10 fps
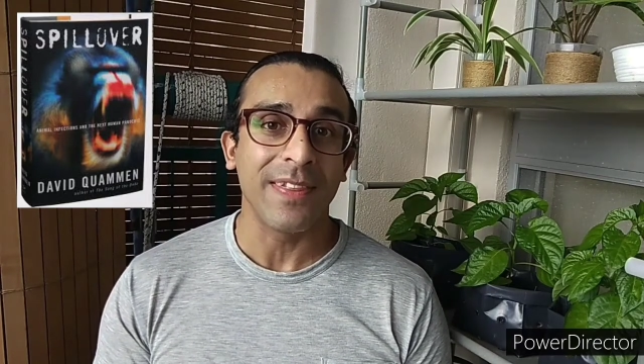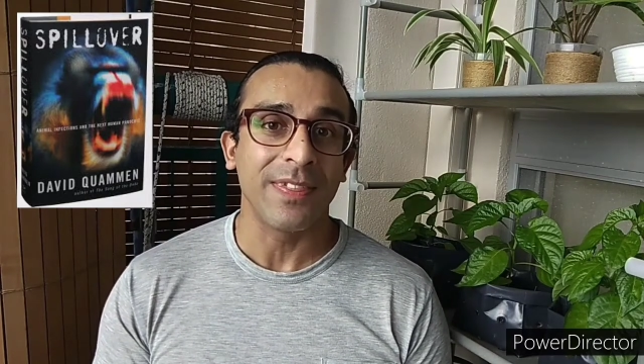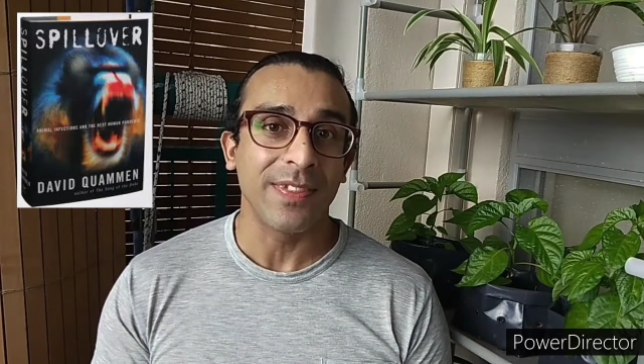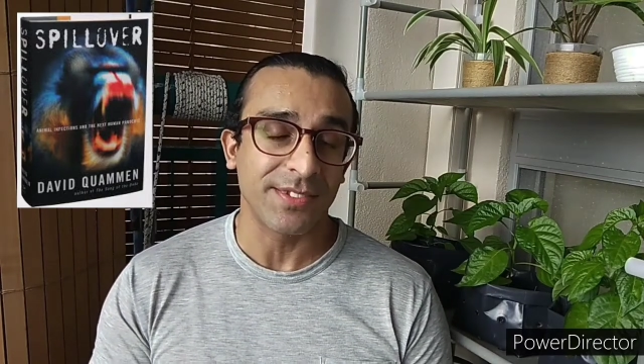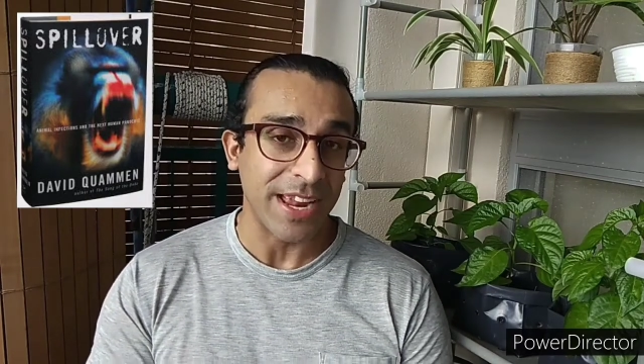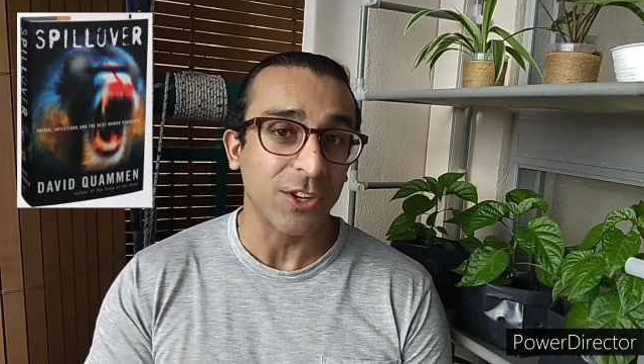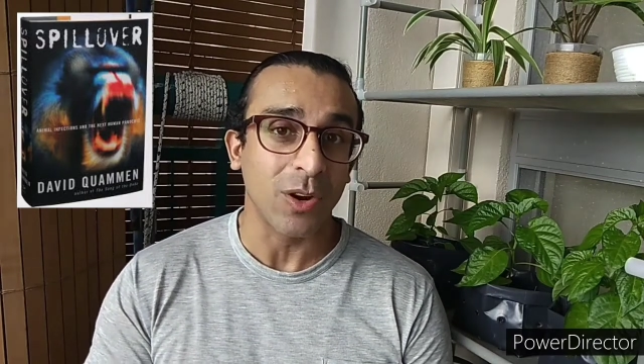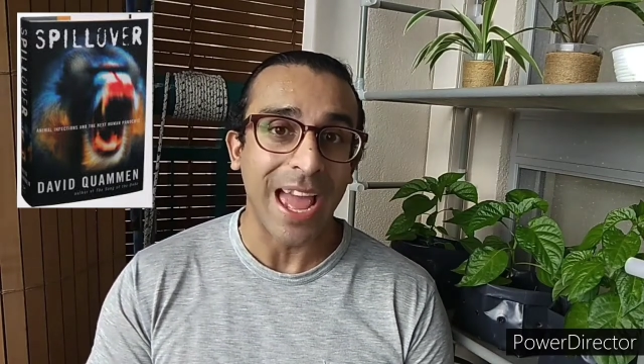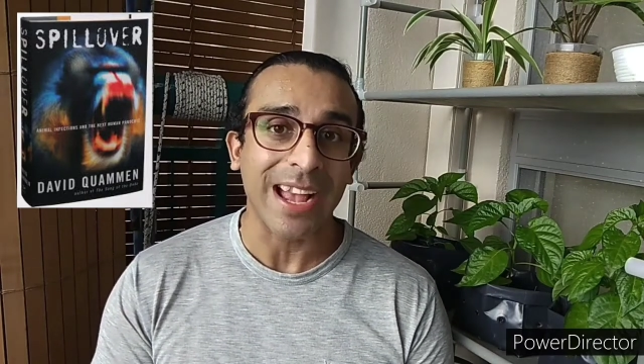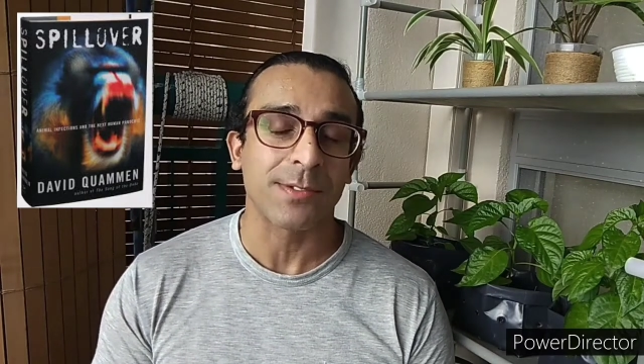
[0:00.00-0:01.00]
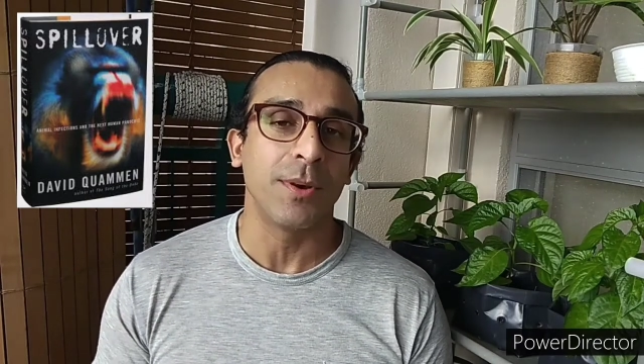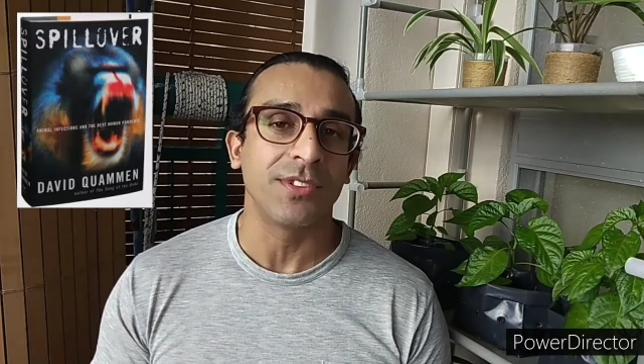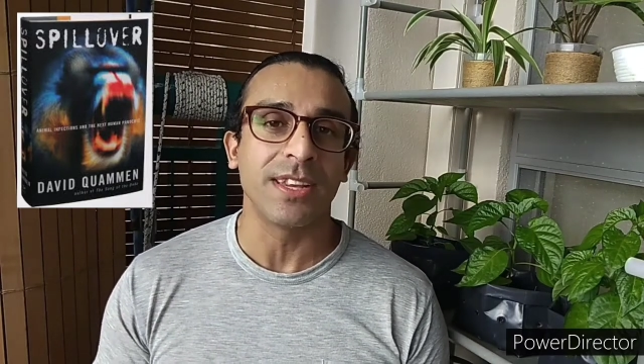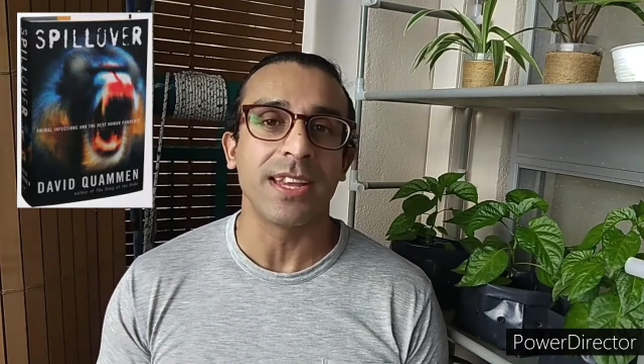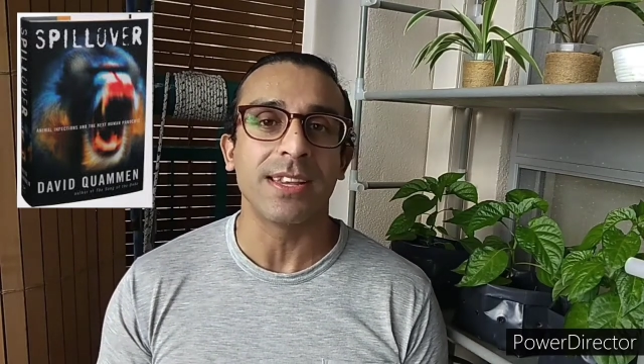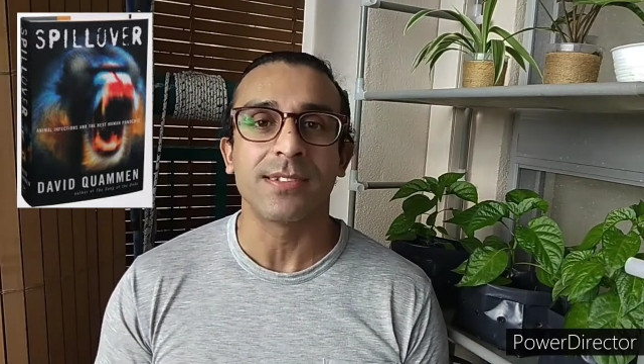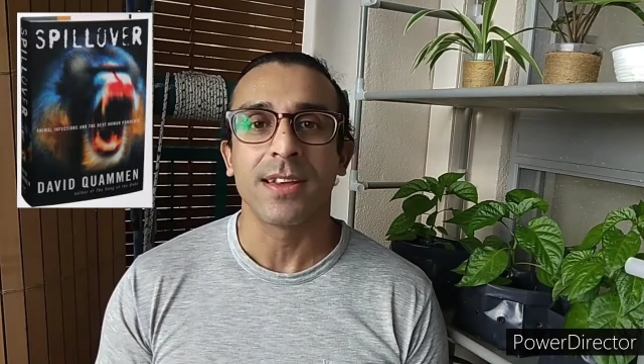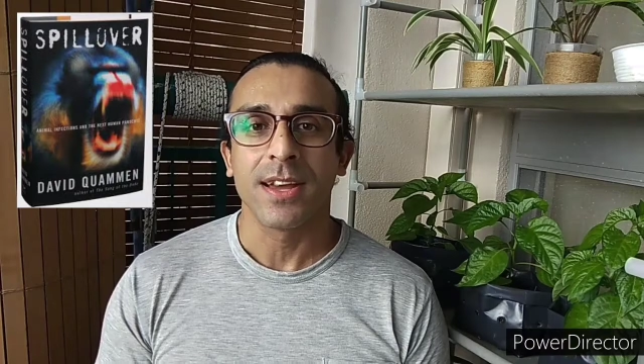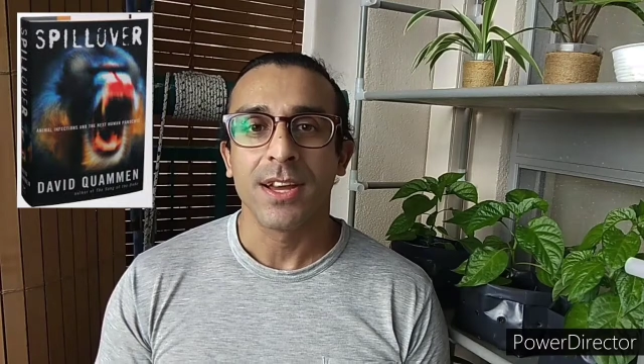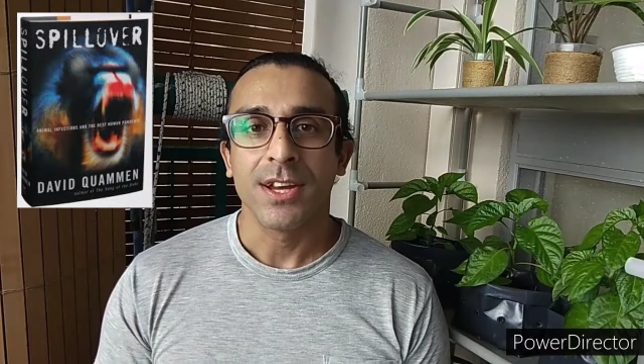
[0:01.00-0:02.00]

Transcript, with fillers: and the technical expertise